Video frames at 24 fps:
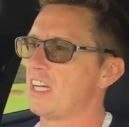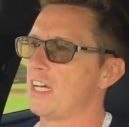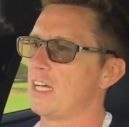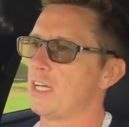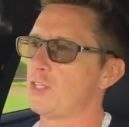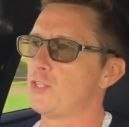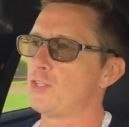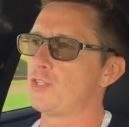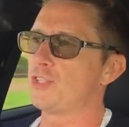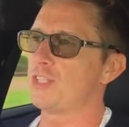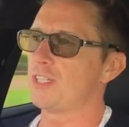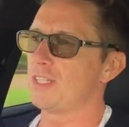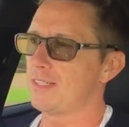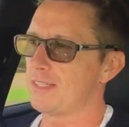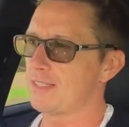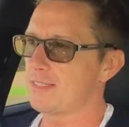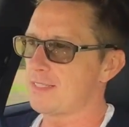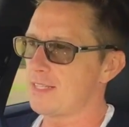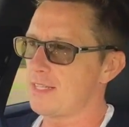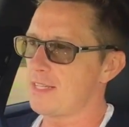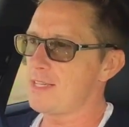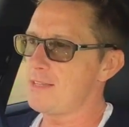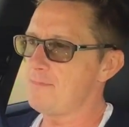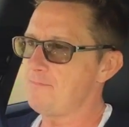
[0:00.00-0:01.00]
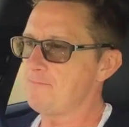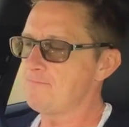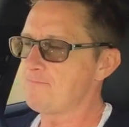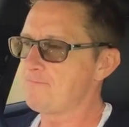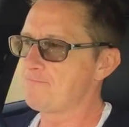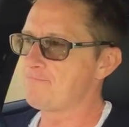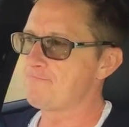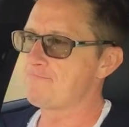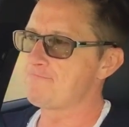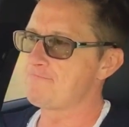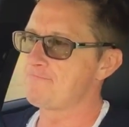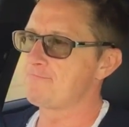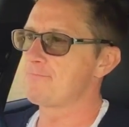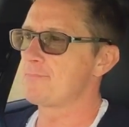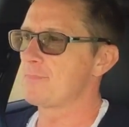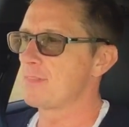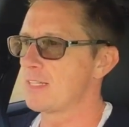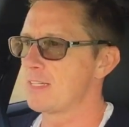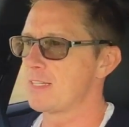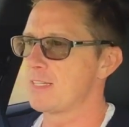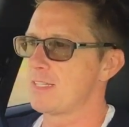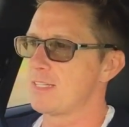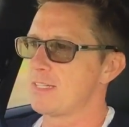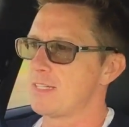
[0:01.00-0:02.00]
agility,
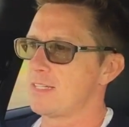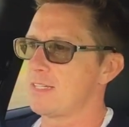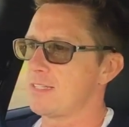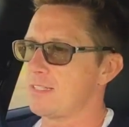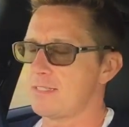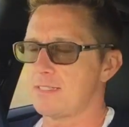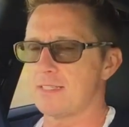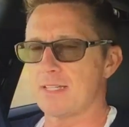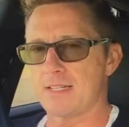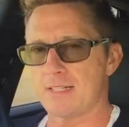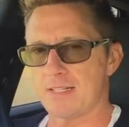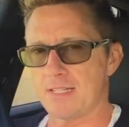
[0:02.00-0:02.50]
yet